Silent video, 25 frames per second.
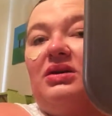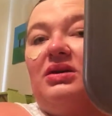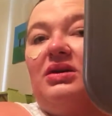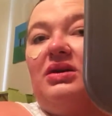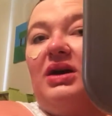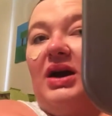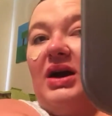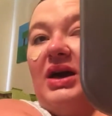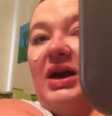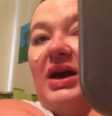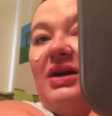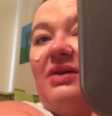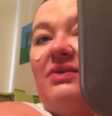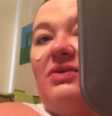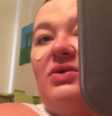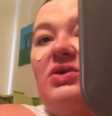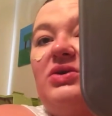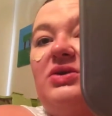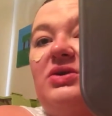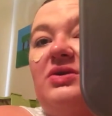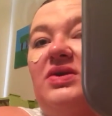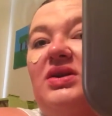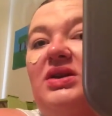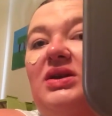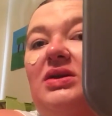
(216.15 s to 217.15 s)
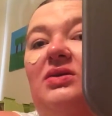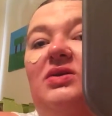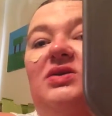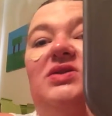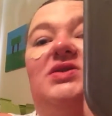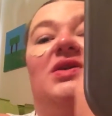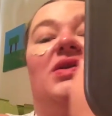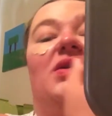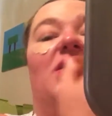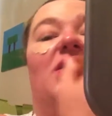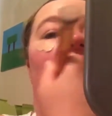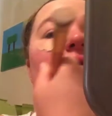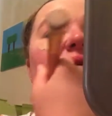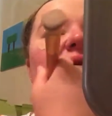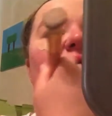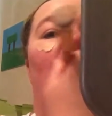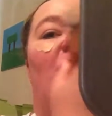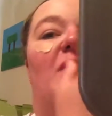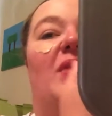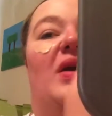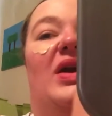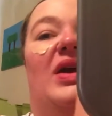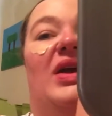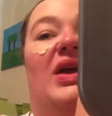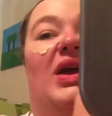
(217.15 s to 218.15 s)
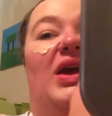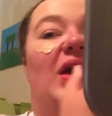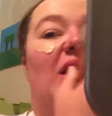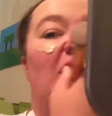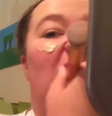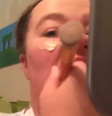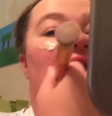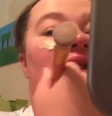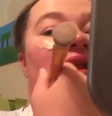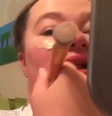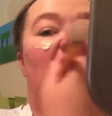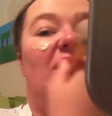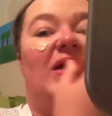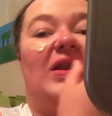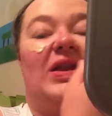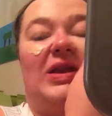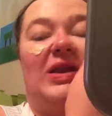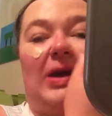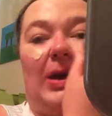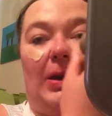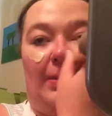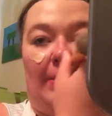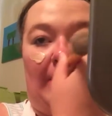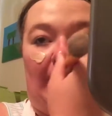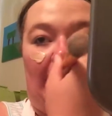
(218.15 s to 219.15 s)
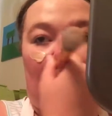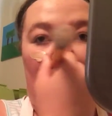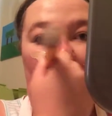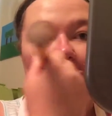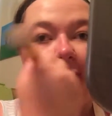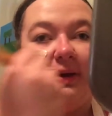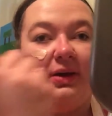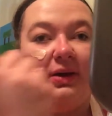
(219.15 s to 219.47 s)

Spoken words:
have older videos on here of my case, and I'm